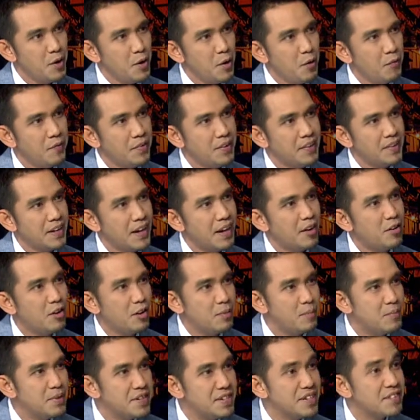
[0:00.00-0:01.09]
with
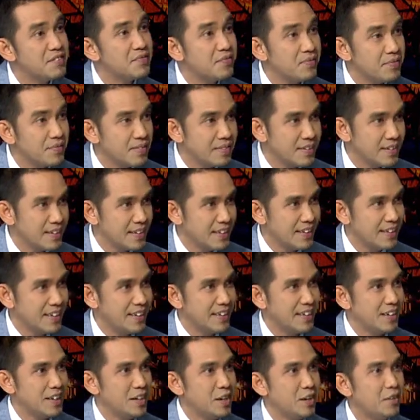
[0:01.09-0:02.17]
our Buddhist
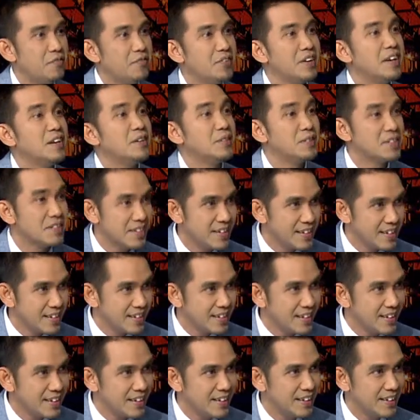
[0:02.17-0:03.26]
fellows.
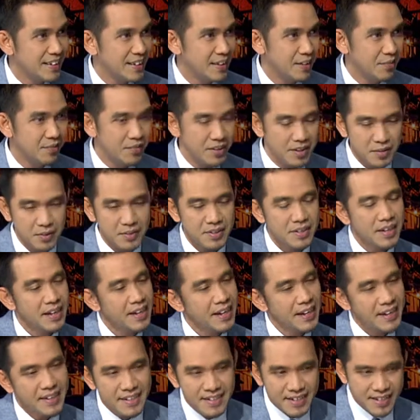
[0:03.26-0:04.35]

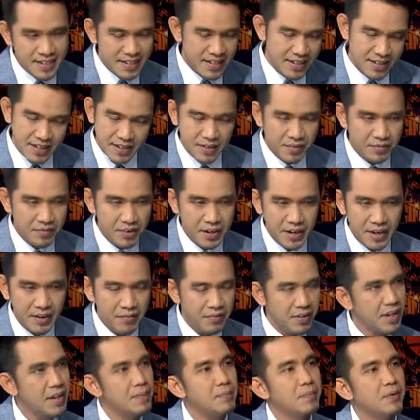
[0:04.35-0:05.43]
This is very,
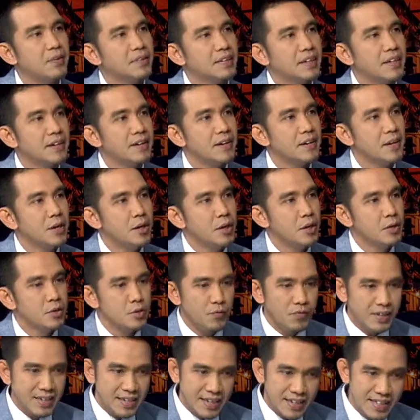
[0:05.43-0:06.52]
very important. Mm.
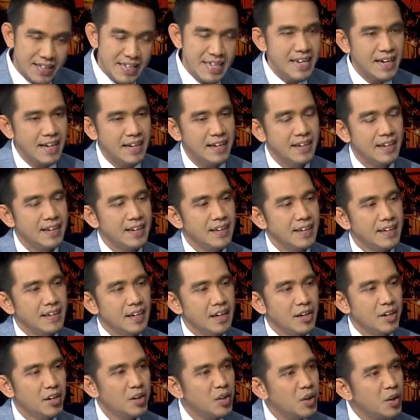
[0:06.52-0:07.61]
So Wasatiyyah
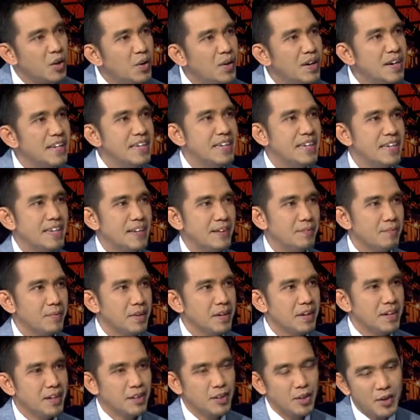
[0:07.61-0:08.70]
not only
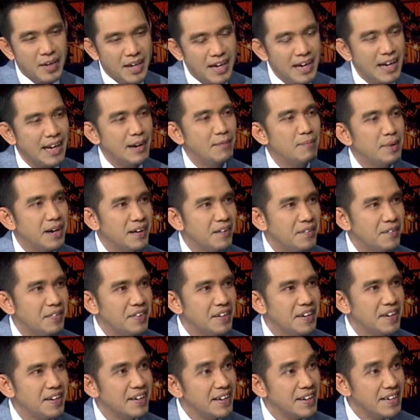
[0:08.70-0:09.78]
talking about
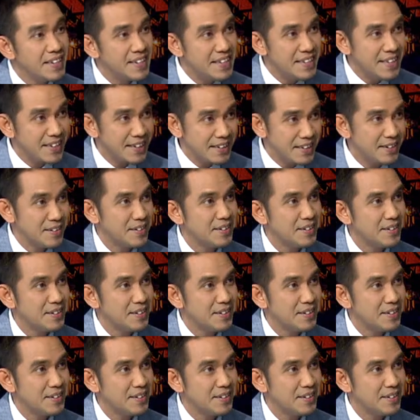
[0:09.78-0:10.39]
the religion